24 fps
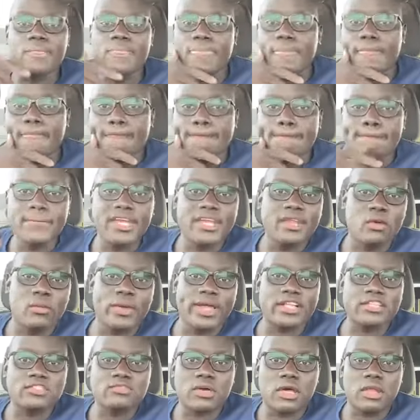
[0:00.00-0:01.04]
made a well
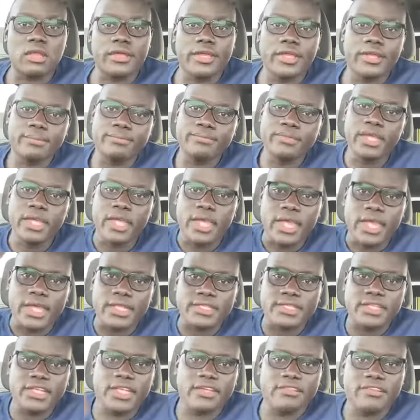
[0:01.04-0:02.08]
swallow him and
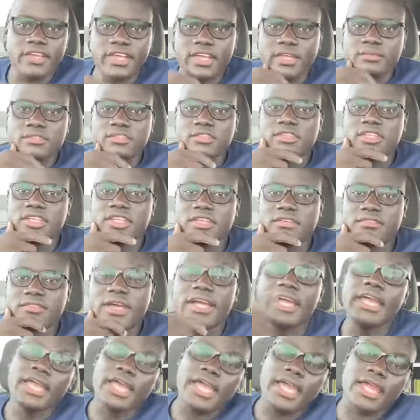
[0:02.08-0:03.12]
deliver him to Nineveh,
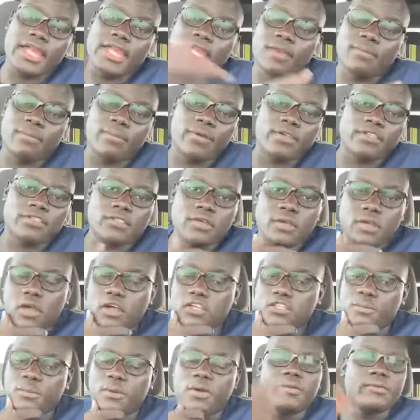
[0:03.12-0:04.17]
and he preached the
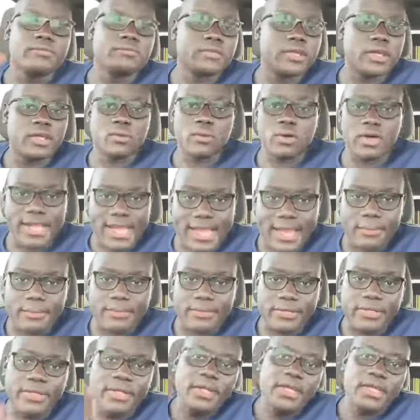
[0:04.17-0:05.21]
gospel. And what happened?
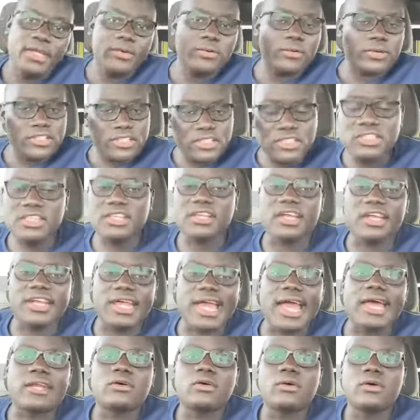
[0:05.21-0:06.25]
He was still an
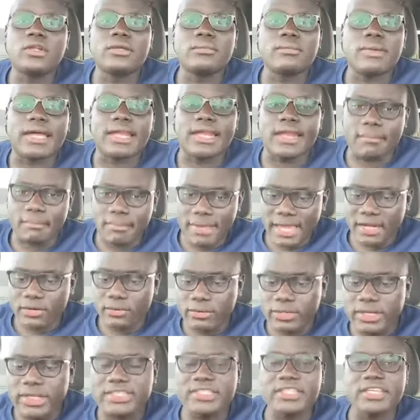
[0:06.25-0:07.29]
unholy man, a man who
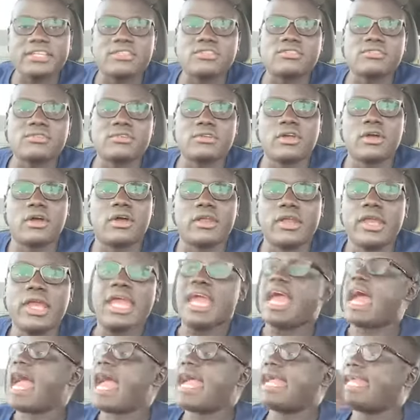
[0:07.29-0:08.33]
listened to God.
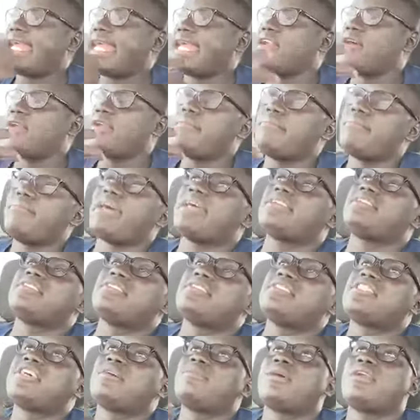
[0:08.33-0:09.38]
I cannot imagine
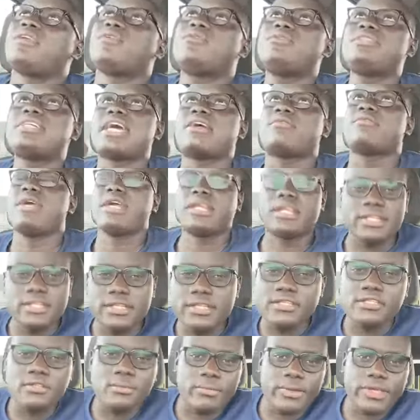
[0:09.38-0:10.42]
someone who directly
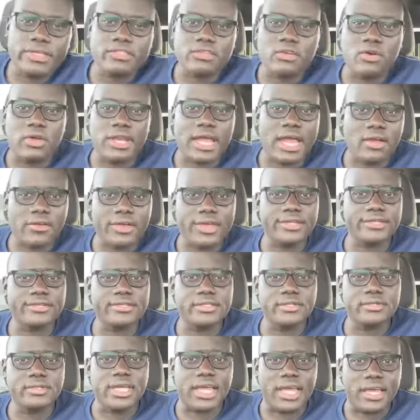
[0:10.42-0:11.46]
disobeys God. How can you do that?